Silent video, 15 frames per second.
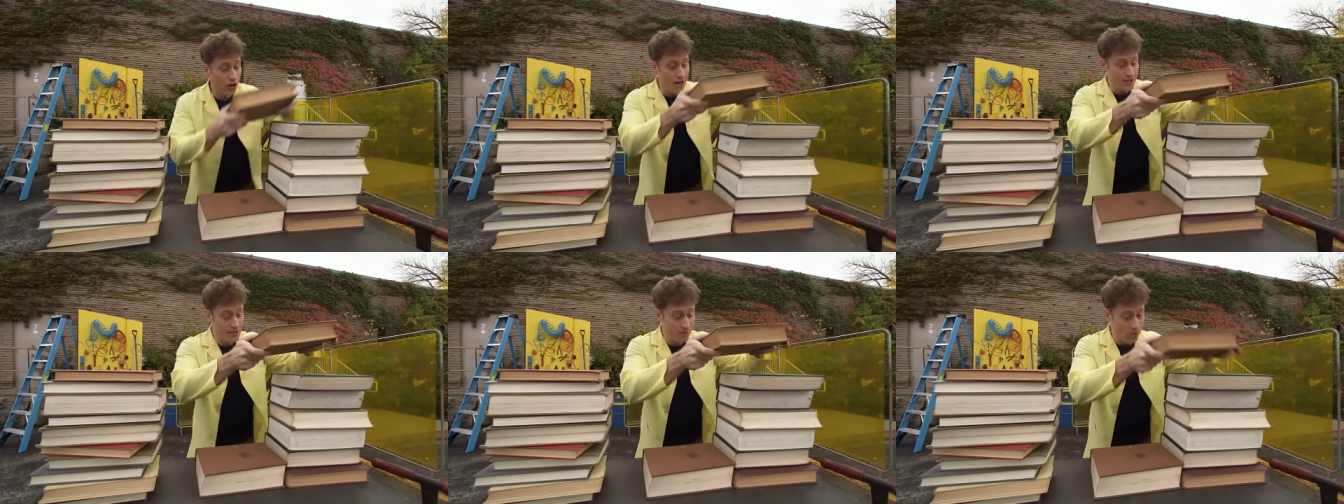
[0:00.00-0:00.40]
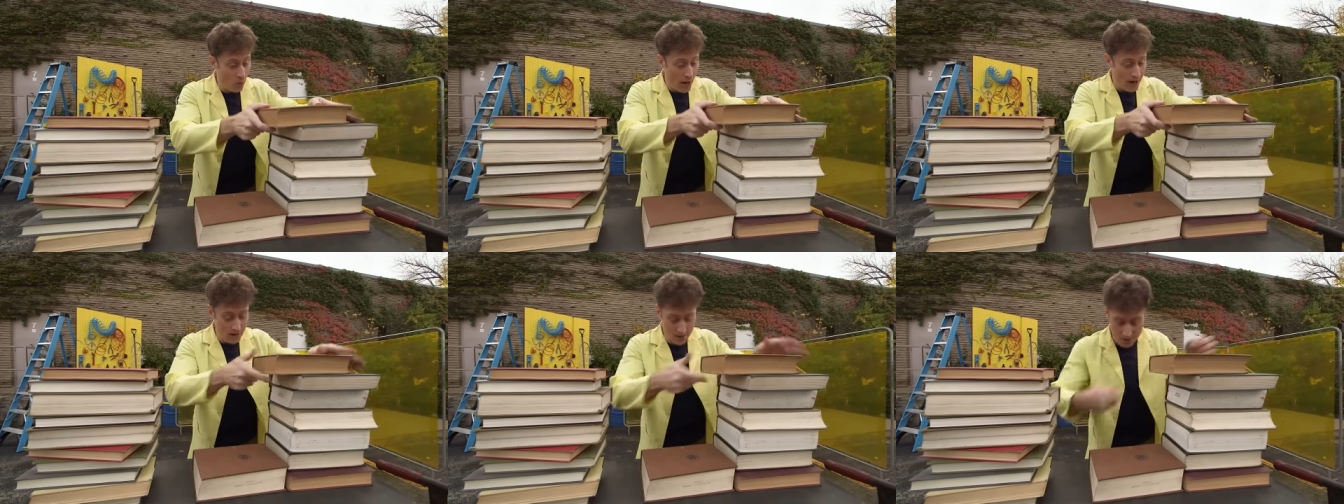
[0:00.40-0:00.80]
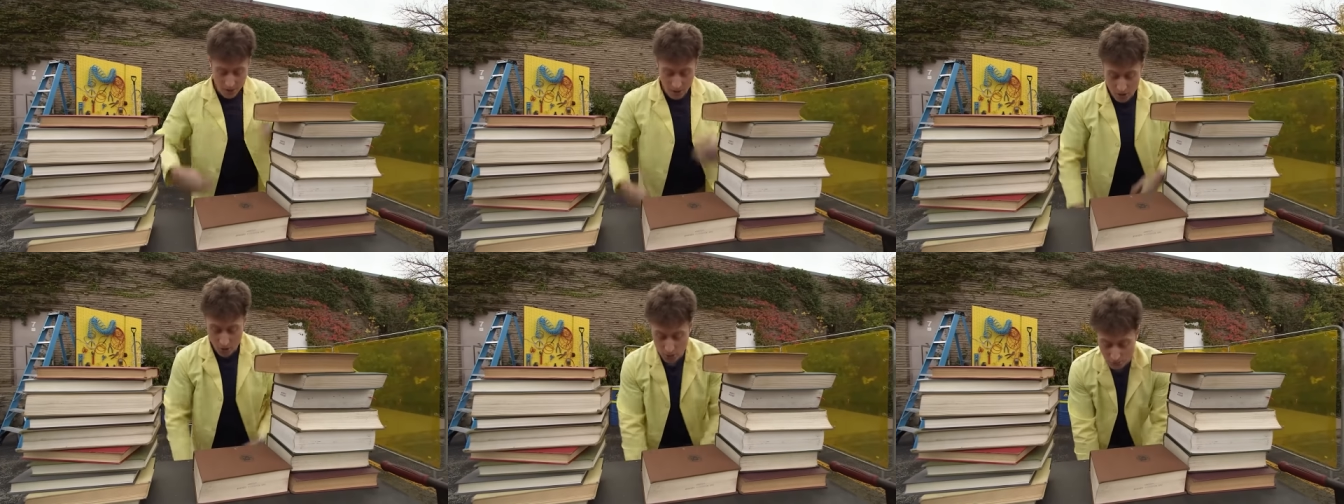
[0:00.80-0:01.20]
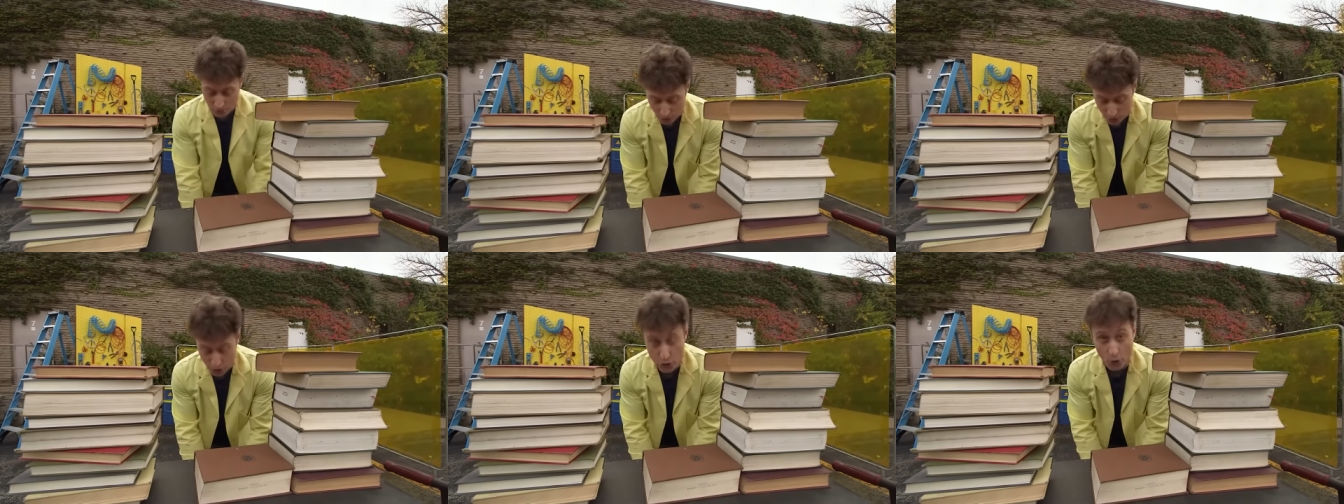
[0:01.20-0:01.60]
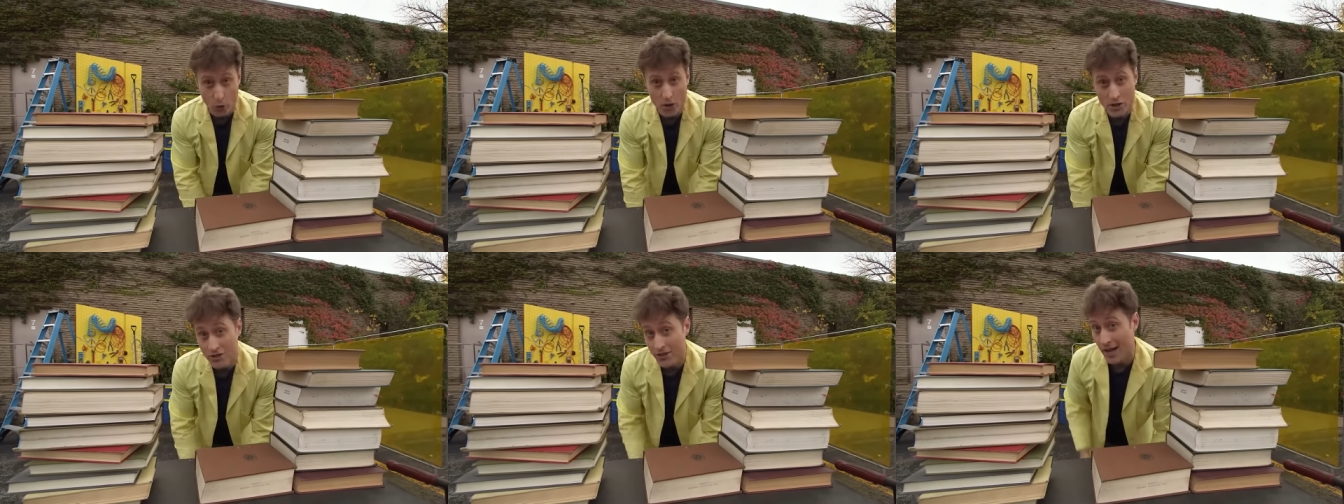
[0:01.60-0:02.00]
lots of ways to put
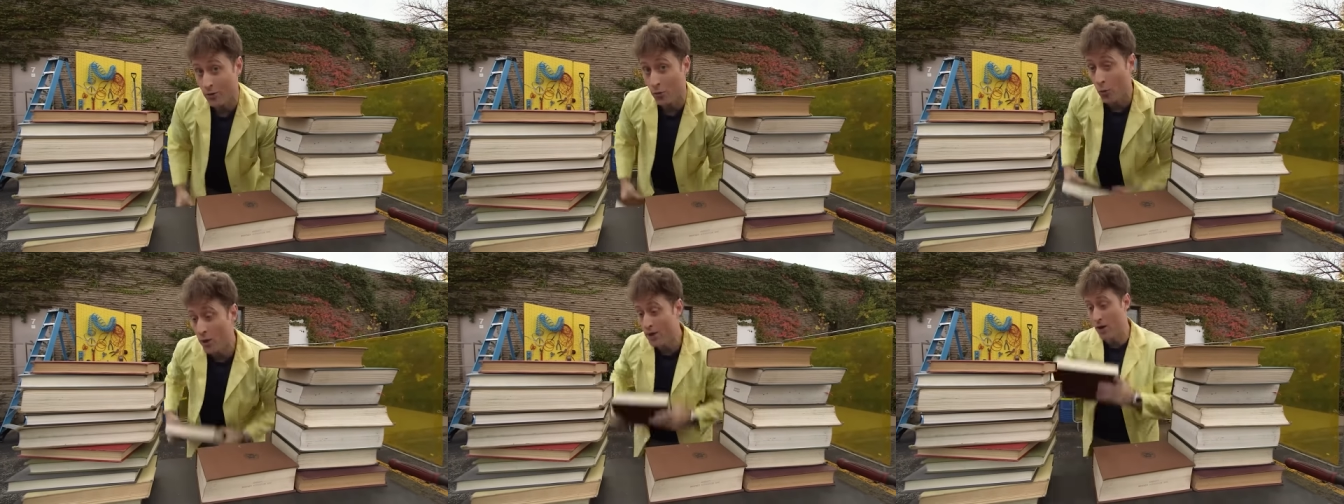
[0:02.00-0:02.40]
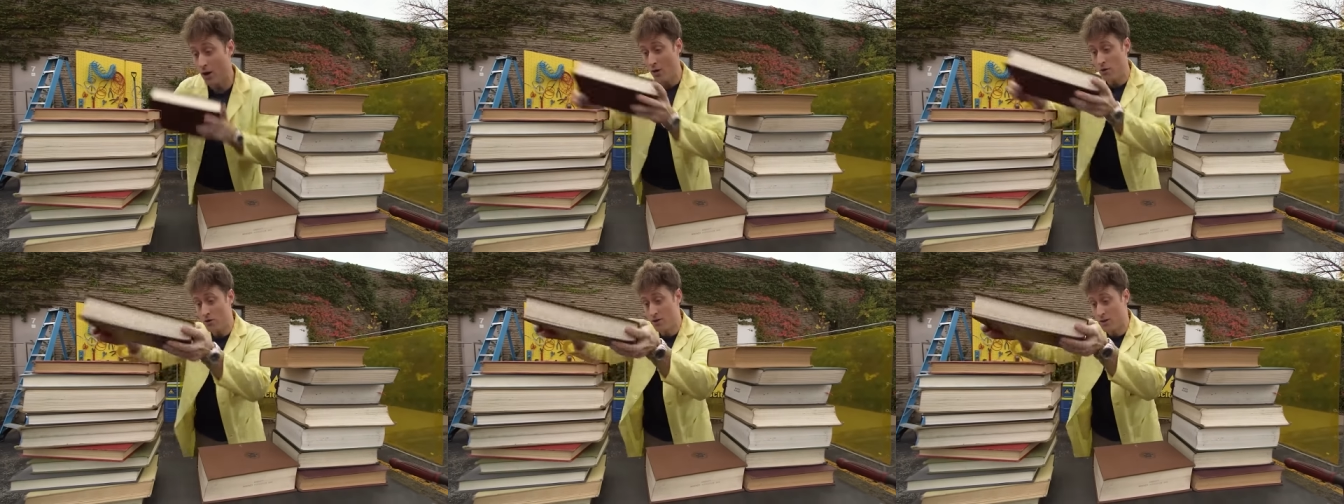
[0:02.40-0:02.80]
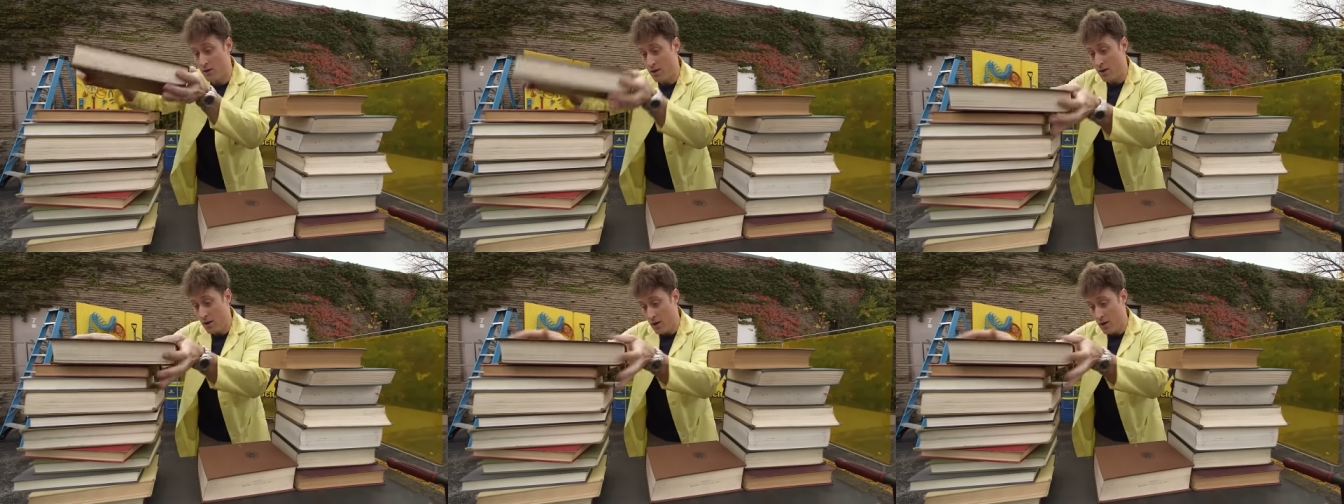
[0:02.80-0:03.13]
doors and windows